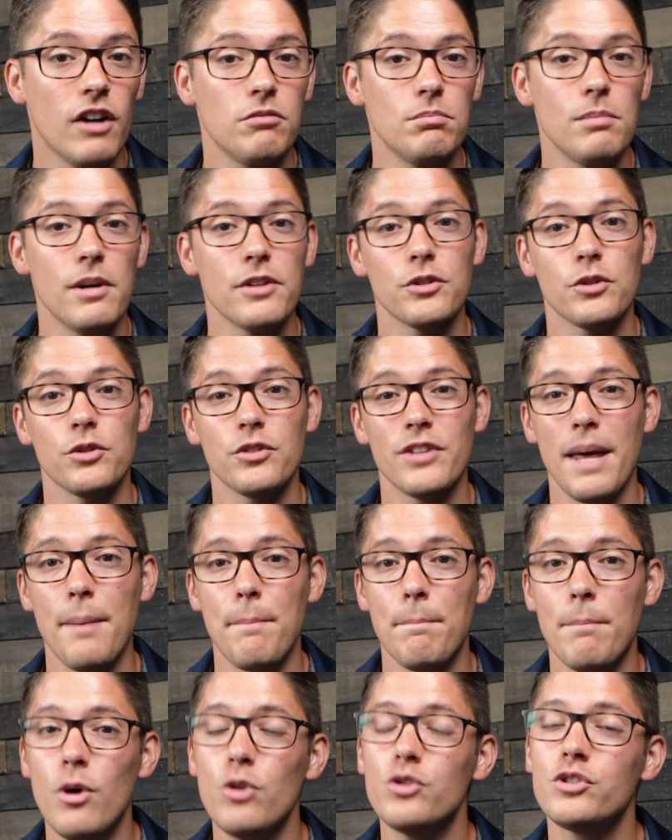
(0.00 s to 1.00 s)
cuff muscles
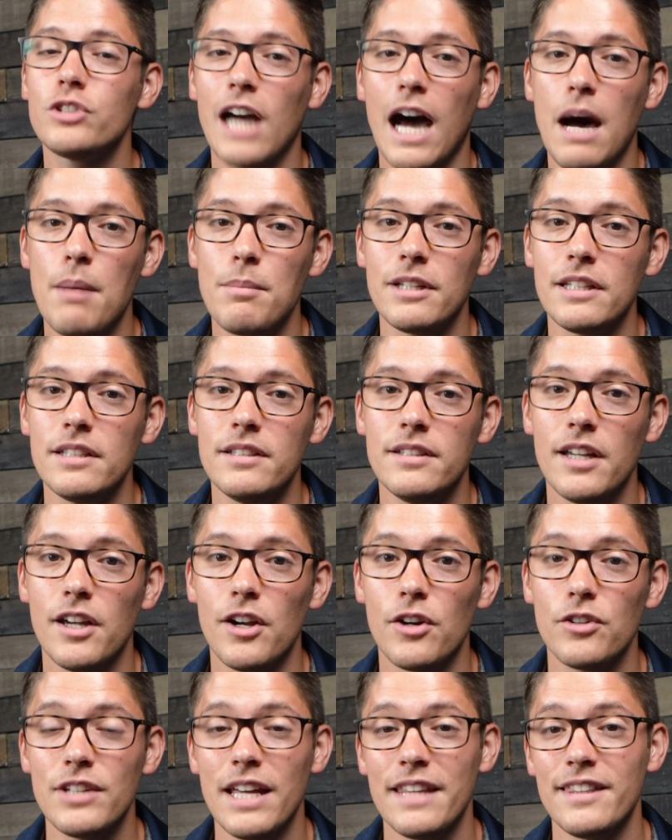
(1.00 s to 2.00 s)
that most commonly
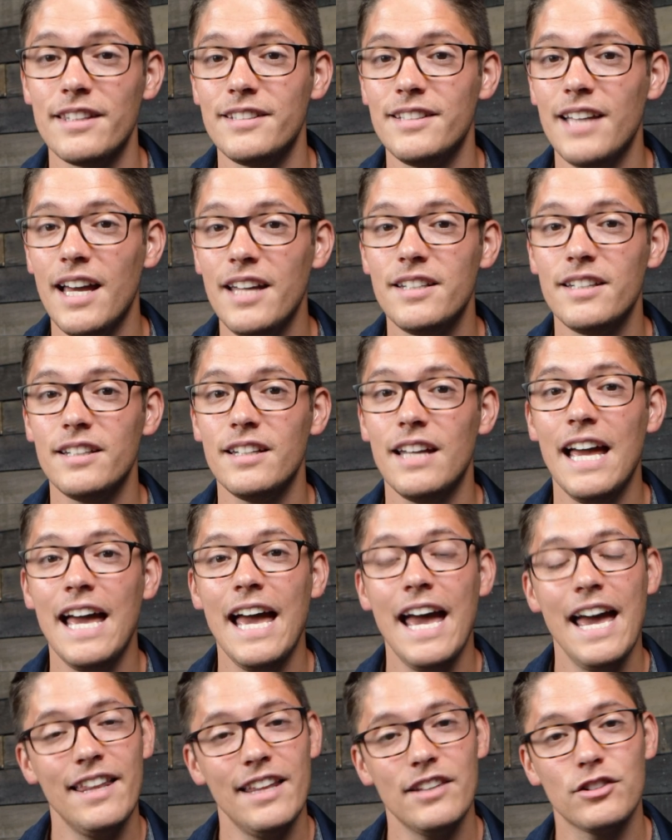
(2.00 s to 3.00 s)
tears at the tendon,
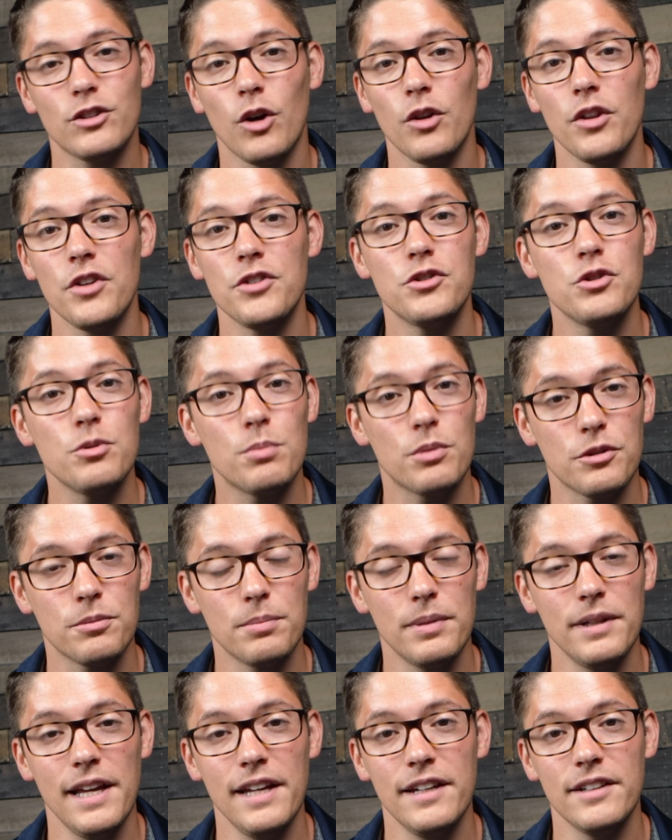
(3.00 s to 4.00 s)
and that's called the
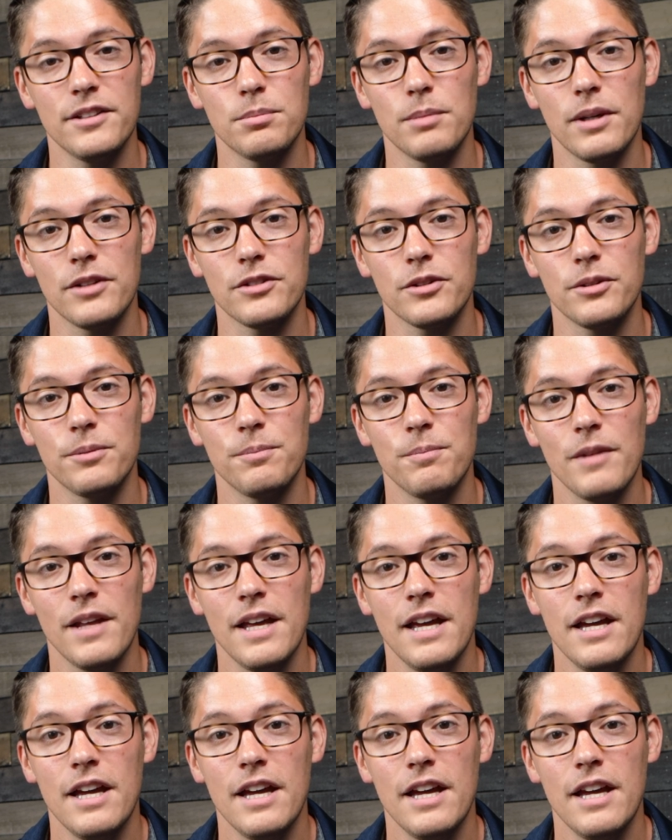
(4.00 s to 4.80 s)
supraspinatus muscle.